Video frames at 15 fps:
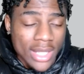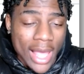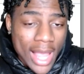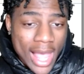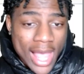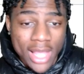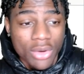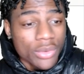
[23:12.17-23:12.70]
Like
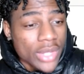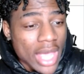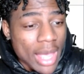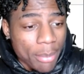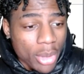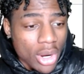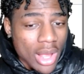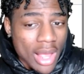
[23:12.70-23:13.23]
I ain't gonna
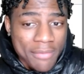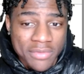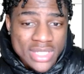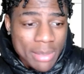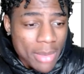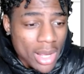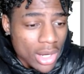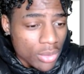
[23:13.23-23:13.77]
cap, bro. Every
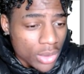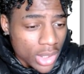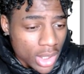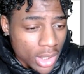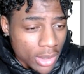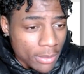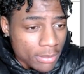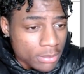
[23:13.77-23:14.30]
time I go on,
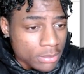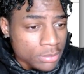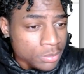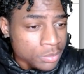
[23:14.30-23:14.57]
um,